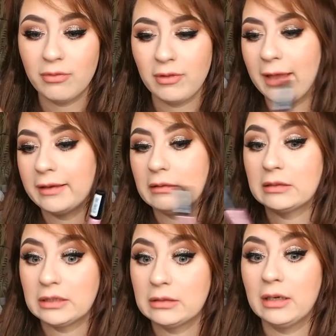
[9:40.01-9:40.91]
Like,
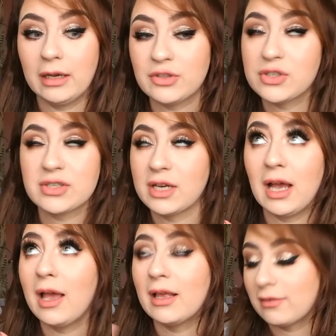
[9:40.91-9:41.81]

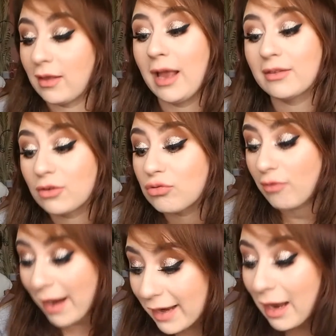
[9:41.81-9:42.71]
it's
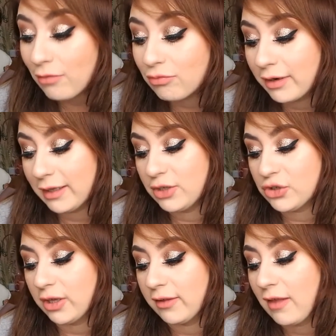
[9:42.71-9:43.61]
great. I really
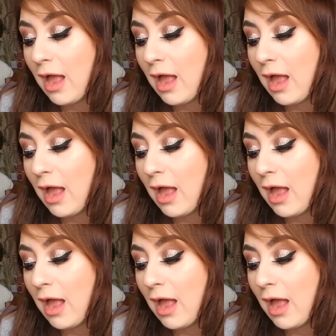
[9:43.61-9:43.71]
enjoy this.